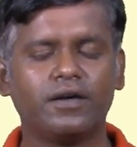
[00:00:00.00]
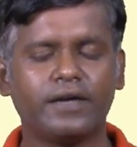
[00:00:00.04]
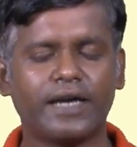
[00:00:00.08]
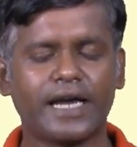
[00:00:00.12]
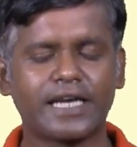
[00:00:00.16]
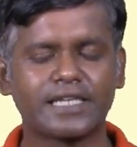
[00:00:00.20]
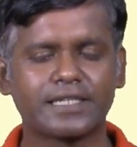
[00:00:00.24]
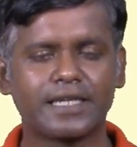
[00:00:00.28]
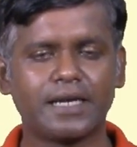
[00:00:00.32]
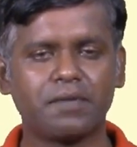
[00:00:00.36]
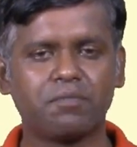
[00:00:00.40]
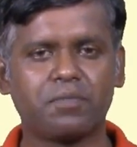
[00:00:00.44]

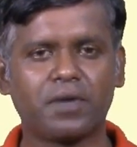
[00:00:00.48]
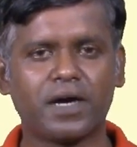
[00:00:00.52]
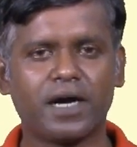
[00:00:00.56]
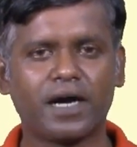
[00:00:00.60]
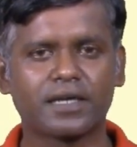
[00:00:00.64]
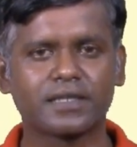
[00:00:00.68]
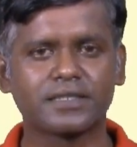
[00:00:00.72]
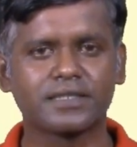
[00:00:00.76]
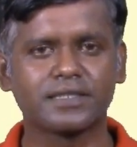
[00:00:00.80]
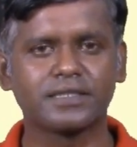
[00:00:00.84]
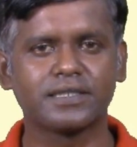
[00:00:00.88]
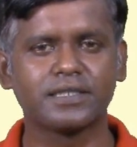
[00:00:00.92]
national
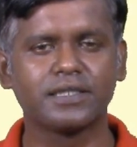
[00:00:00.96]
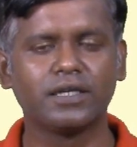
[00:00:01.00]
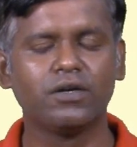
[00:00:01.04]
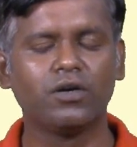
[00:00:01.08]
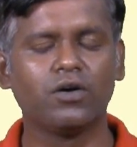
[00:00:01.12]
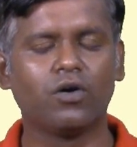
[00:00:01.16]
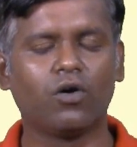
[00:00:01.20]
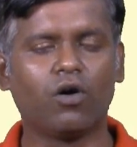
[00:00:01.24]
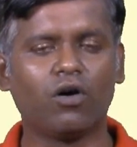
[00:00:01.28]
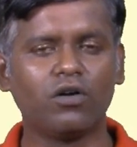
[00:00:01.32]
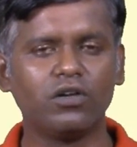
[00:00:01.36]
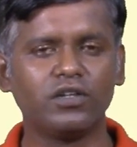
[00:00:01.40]
parks.
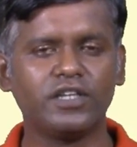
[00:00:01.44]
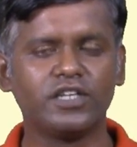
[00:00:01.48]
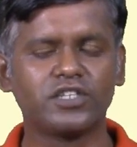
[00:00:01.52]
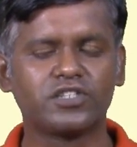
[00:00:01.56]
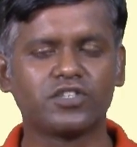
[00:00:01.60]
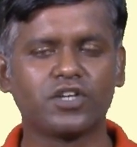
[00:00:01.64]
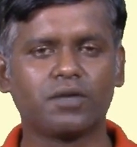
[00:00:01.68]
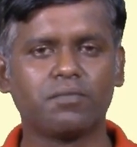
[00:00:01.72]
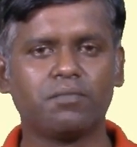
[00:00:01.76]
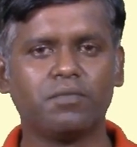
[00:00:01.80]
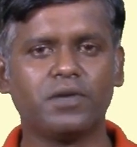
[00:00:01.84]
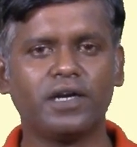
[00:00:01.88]
All
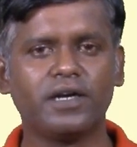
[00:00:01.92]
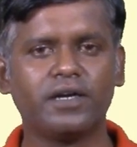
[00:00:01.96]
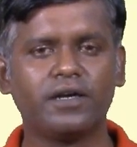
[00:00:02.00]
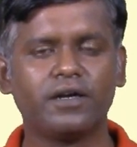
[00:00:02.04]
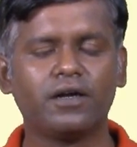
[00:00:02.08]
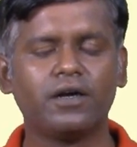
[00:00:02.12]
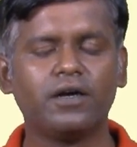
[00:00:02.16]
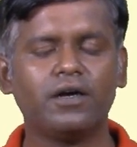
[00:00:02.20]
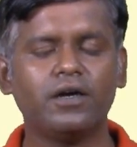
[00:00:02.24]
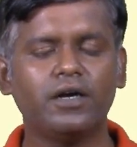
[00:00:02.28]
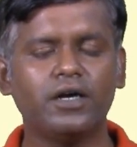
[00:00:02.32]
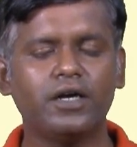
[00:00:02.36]
these are built
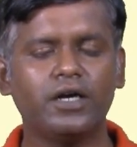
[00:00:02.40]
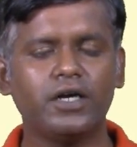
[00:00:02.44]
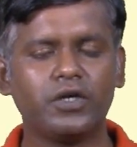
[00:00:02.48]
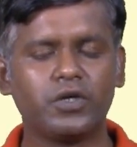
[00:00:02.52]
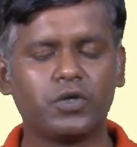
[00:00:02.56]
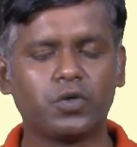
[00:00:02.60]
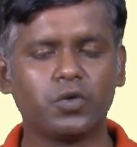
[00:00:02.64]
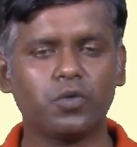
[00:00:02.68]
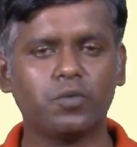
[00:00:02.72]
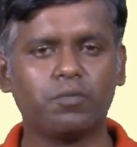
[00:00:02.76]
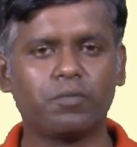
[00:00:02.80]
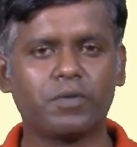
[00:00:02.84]

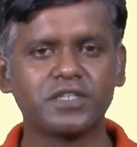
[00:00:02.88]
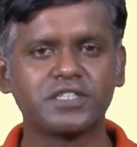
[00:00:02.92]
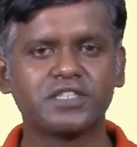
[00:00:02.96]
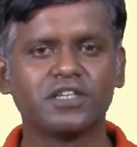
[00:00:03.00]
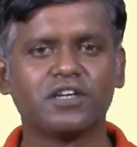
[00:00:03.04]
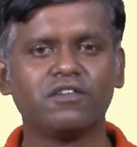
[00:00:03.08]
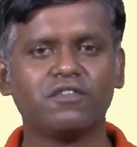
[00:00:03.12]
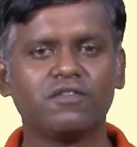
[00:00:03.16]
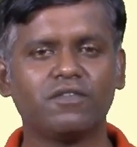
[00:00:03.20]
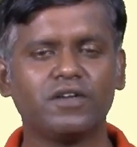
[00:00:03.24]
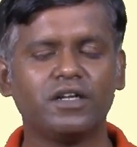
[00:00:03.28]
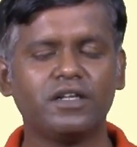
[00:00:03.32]
to
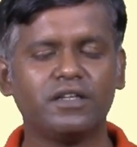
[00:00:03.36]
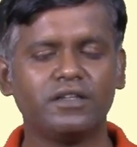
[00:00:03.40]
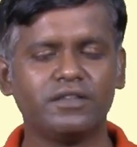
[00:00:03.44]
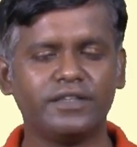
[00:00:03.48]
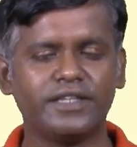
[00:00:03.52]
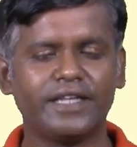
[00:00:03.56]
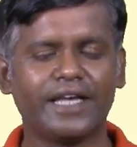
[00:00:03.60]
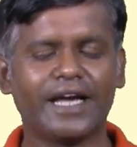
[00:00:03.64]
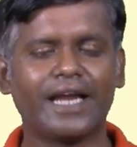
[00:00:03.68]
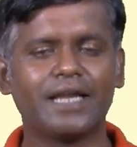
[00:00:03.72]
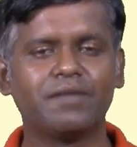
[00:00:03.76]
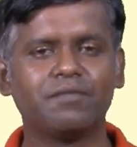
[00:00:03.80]
preserve
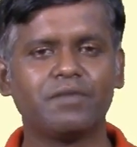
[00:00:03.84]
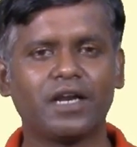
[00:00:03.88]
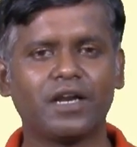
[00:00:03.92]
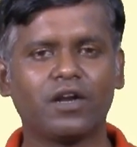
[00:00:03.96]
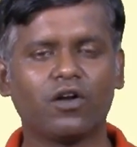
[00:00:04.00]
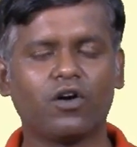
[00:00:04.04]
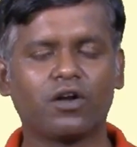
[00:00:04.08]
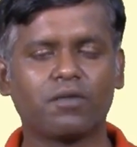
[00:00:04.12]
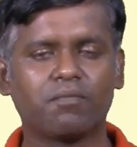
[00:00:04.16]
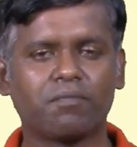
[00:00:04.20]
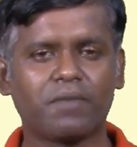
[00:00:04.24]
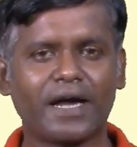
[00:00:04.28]
the animal
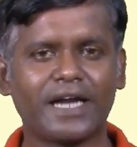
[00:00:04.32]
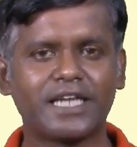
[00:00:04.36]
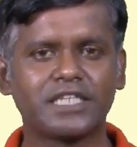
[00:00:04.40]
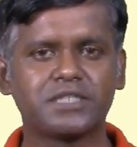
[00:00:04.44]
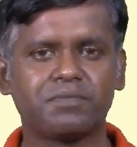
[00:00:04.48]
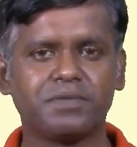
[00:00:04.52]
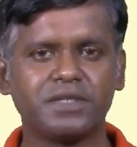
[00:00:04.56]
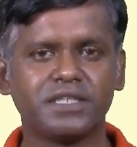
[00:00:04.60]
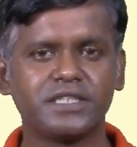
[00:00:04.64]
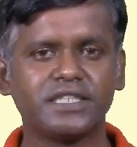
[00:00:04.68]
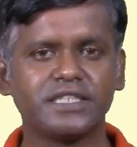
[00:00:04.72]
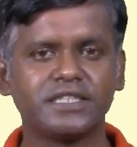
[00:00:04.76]
or plant
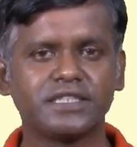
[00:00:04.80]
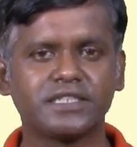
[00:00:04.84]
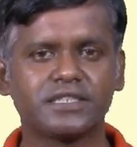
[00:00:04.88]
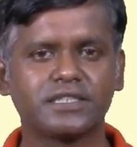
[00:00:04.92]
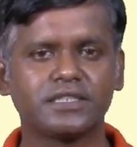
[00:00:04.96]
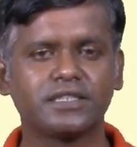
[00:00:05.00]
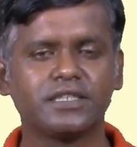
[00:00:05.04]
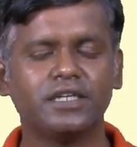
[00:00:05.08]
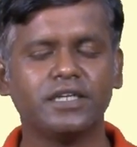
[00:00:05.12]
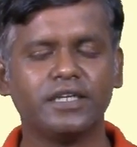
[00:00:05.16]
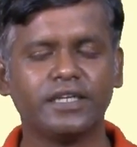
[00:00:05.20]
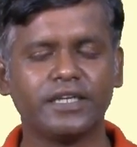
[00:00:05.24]

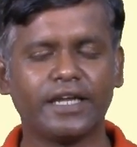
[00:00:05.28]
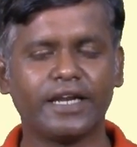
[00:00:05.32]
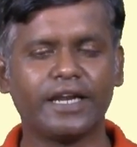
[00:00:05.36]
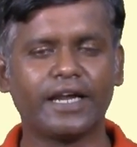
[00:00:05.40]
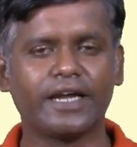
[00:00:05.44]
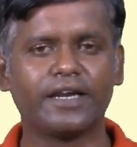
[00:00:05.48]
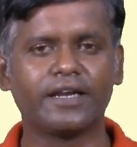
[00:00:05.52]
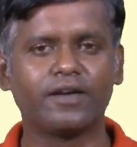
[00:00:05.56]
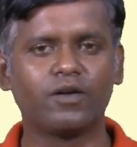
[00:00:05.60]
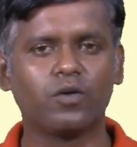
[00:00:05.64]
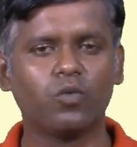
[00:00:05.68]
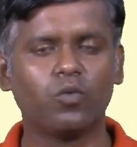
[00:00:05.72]
species in
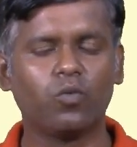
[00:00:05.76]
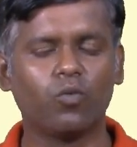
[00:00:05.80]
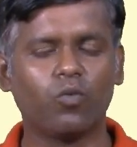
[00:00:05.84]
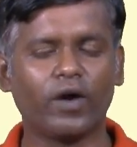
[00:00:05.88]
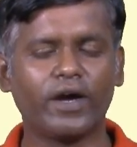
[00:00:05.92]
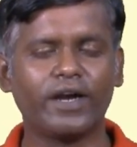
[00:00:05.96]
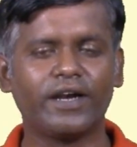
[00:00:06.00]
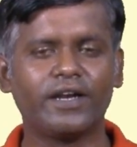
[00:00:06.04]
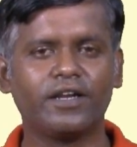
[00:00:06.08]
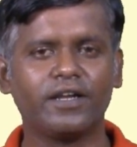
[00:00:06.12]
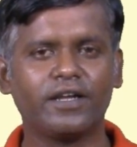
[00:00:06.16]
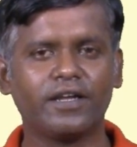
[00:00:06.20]
a
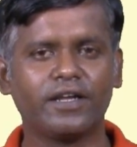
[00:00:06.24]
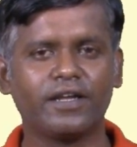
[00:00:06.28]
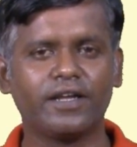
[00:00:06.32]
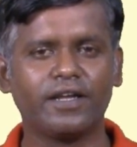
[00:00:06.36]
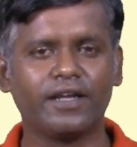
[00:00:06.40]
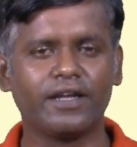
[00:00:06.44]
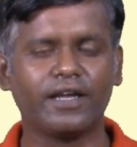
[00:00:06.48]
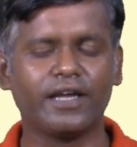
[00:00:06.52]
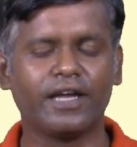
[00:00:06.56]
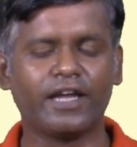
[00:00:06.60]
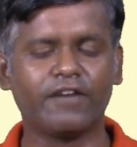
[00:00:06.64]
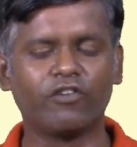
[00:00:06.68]
wide
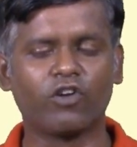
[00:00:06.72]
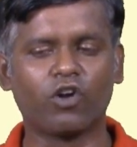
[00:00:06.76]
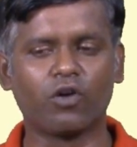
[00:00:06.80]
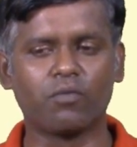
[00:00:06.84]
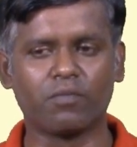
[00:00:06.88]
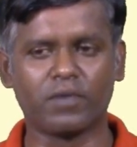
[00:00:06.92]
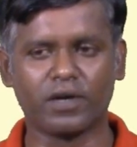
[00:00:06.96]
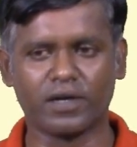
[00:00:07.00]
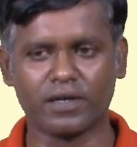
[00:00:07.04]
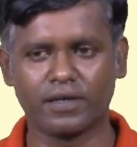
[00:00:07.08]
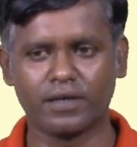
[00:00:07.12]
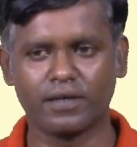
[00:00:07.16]

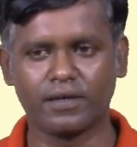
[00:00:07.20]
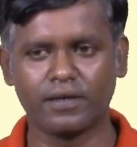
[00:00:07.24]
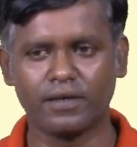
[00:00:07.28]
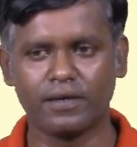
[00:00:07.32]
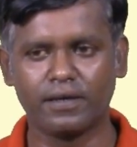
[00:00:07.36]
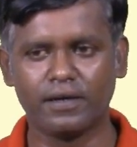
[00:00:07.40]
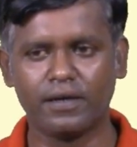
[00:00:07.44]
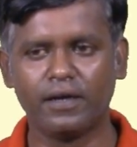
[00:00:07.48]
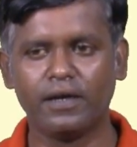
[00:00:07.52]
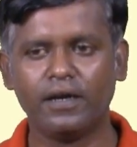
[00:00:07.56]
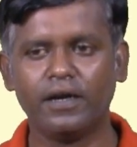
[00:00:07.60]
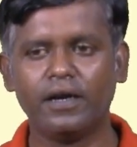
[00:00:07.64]
environment.
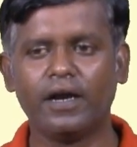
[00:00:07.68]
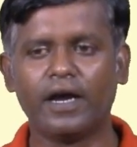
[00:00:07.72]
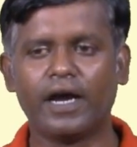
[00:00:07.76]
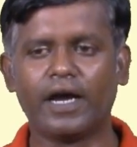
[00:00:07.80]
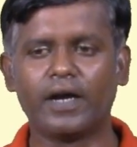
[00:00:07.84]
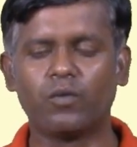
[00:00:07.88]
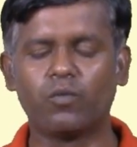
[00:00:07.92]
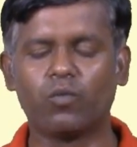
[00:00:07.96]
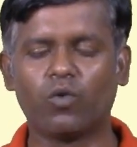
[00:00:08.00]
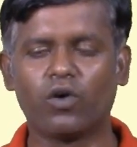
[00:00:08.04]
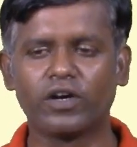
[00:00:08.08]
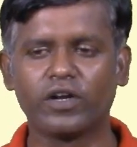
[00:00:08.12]

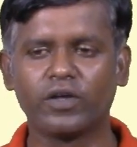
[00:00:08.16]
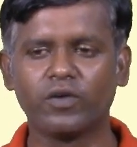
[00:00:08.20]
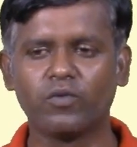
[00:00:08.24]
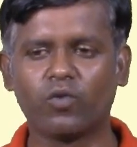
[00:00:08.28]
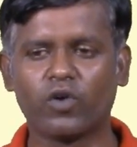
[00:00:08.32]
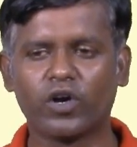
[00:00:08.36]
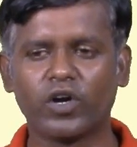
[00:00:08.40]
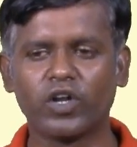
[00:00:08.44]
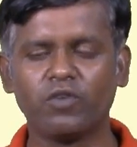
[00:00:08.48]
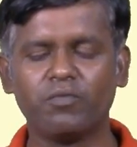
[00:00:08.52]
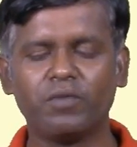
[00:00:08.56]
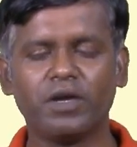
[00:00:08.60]
And what do
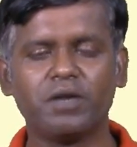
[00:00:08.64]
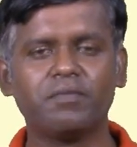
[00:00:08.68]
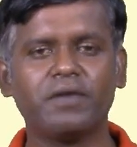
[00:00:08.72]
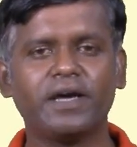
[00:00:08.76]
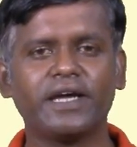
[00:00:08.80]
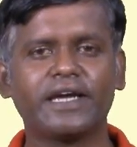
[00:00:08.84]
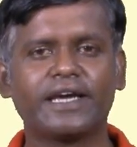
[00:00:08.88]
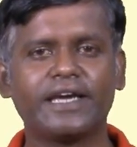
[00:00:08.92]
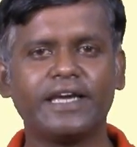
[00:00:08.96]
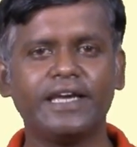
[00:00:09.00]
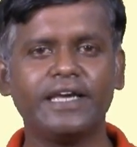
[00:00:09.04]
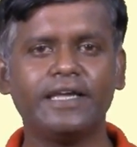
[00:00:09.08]
you mean
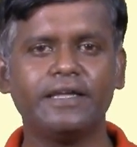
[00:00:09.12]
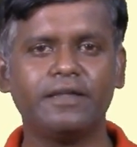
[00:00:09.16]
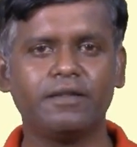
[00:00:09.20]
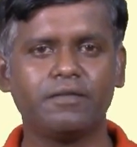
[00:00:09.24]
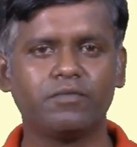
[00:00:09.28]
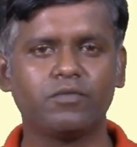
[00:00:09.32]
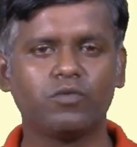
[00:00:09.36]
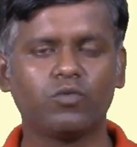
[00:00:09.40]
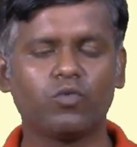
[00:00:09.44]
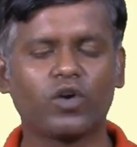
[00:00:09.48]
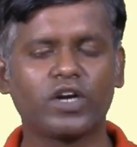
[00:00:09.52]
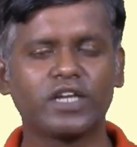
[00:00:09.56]
by key?
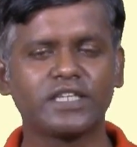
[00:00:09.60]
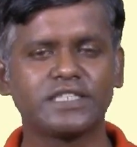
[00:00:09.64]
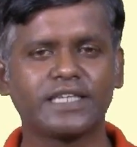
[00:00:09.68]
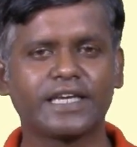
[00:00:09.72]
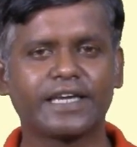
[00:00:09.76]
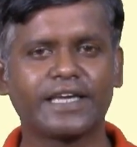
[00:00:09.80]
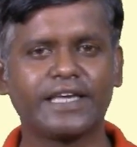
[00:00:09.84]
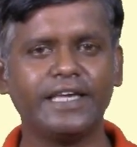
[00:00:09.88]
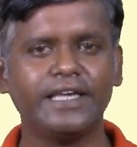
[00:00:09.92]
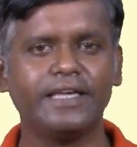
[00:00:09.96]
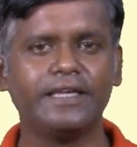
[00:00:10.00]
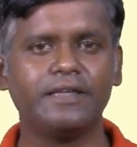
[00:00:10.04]
What is
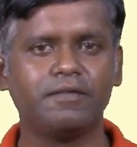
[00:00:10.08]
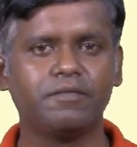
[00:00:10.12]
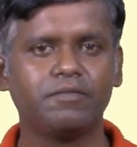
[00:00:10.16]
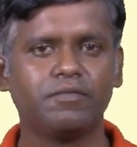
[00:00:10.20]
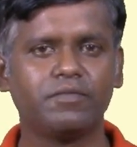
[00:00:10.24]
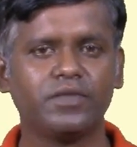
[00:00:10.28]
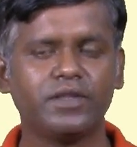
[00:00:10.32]
a key?